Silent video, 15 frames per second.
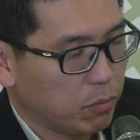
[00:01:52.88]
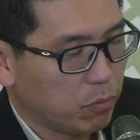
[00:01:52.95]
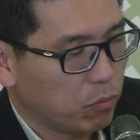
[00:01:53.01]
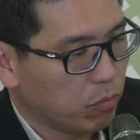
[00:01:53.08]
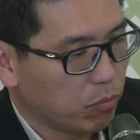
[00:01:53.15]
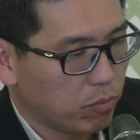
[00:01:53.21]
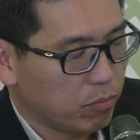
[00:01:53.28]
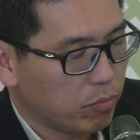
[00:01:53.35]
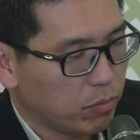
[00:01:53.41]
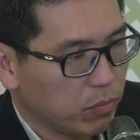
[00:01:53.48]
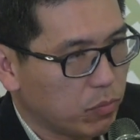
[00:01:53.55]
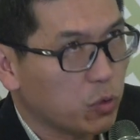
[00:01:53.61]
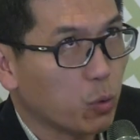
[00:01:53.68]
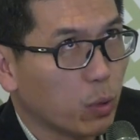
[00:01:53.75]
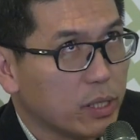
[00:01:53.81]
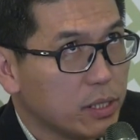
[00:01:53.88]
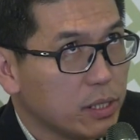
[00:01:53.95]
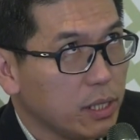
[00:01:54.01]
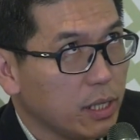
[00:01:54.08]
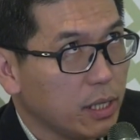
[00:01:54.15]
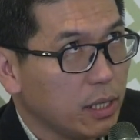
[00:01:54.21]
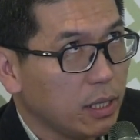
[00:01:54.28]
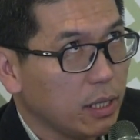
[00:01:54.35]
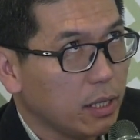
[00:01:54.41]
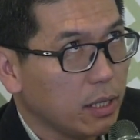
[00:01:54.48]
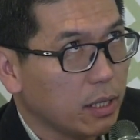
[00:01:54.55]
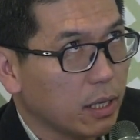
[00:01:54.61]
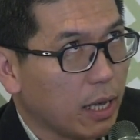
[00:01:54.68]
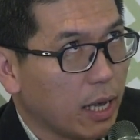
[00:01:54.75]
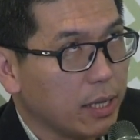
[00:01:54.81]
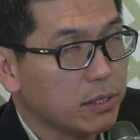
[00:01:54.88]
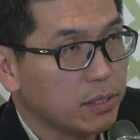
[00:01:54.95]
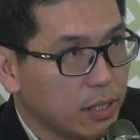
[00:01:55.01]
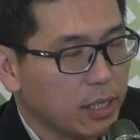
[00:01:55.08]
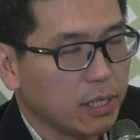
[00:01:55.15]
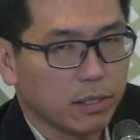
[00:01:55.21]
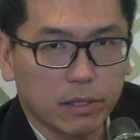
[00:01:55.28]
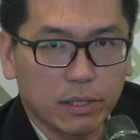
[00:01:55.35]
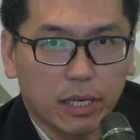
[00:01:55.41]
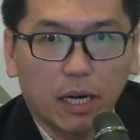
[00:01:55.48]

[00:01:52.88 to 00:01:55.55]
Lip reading: In 2018,